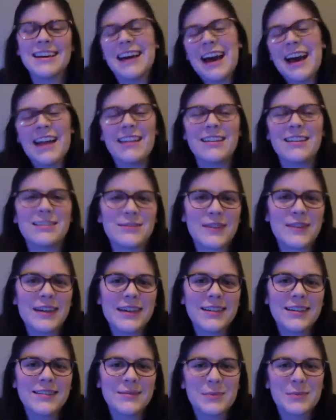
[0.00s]
I think it's
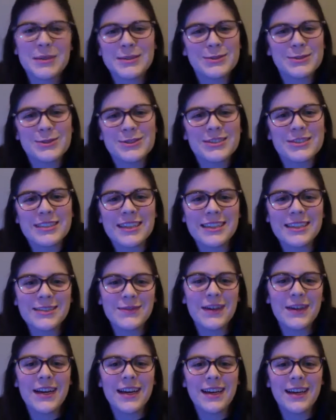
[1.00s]
funny. Preschoolers think it's
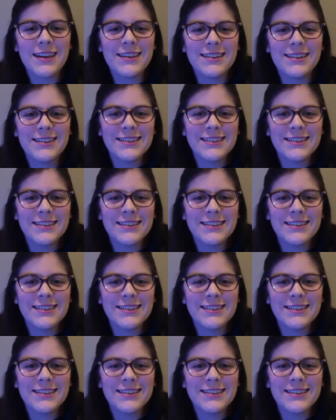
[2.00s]
funny.